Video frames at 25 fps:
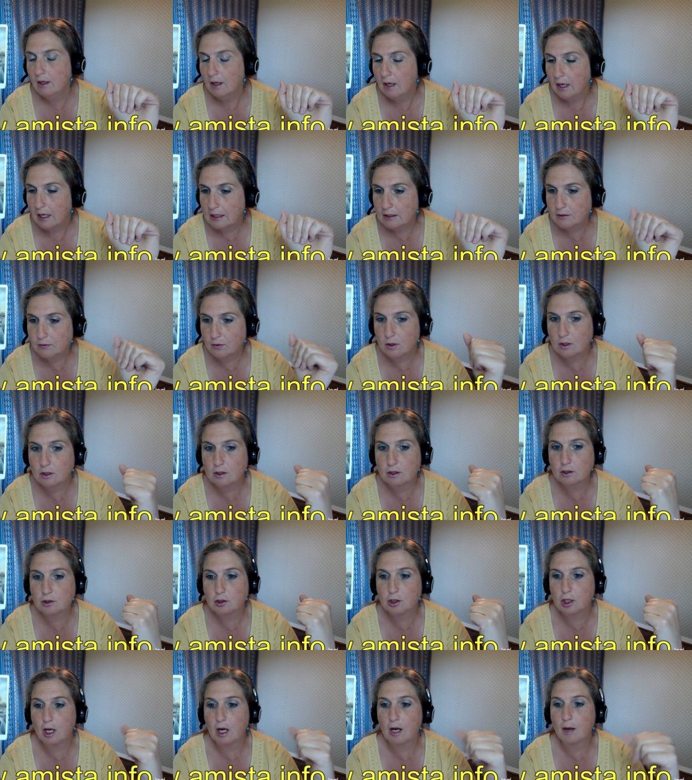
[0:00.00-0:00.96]
as far as a
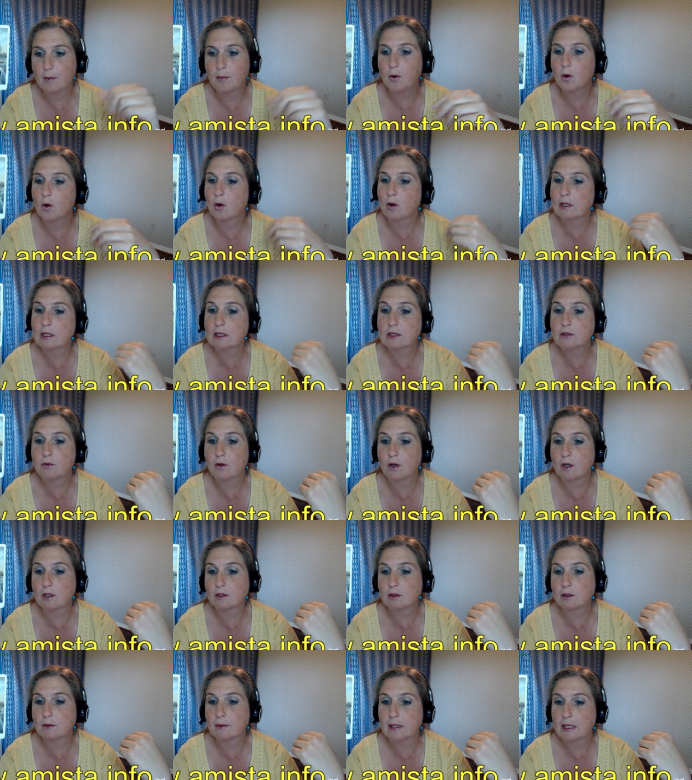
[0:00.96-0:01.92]
job or as far
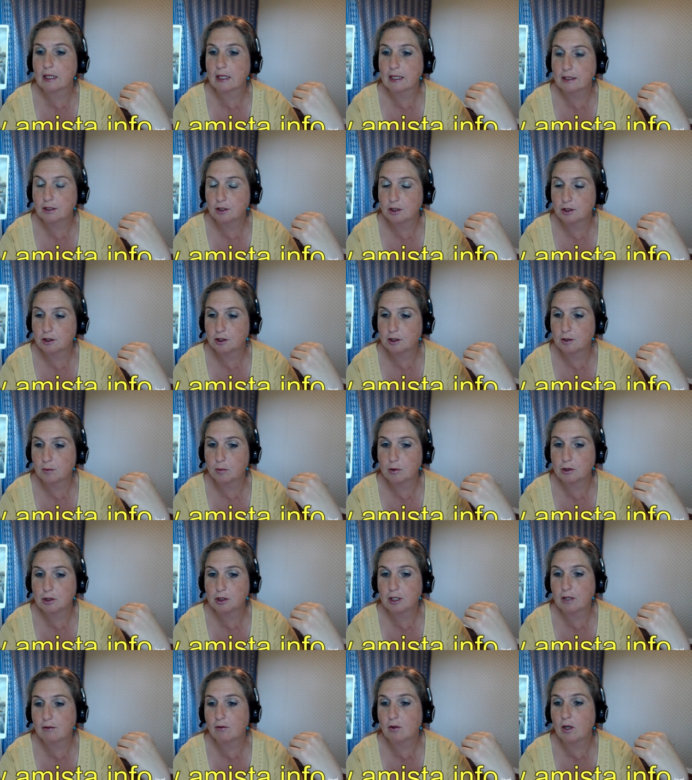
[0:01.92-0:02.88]
as a relationship,
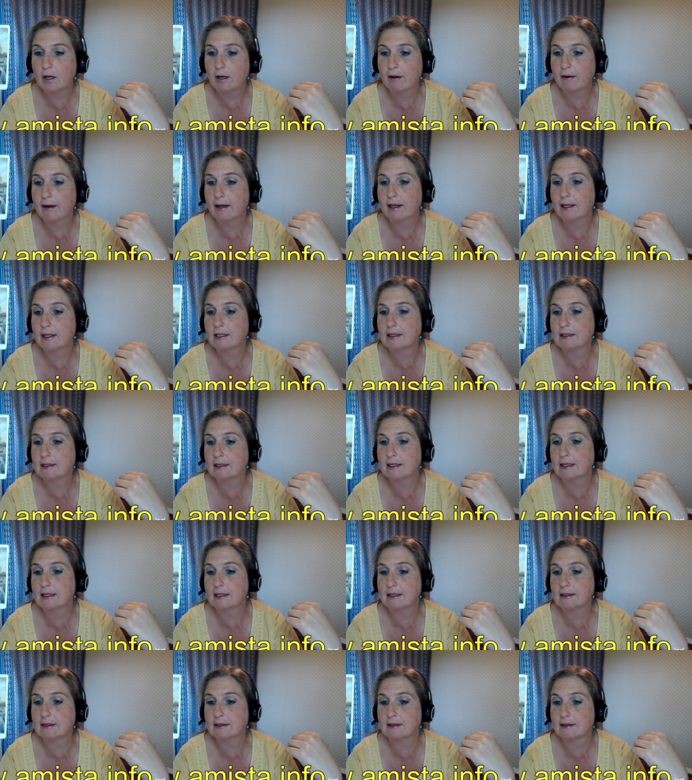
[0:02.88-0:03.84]
whichever area this
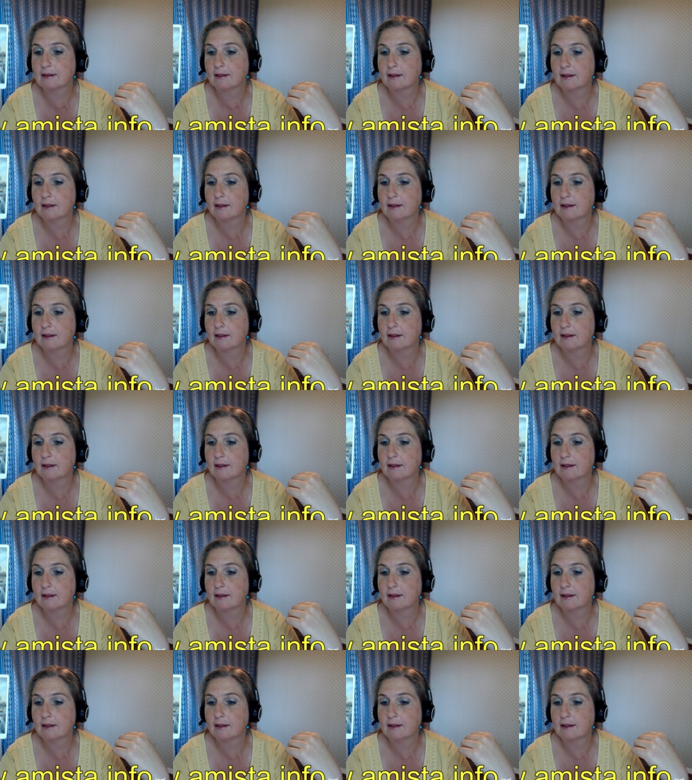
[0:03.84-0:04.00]
is.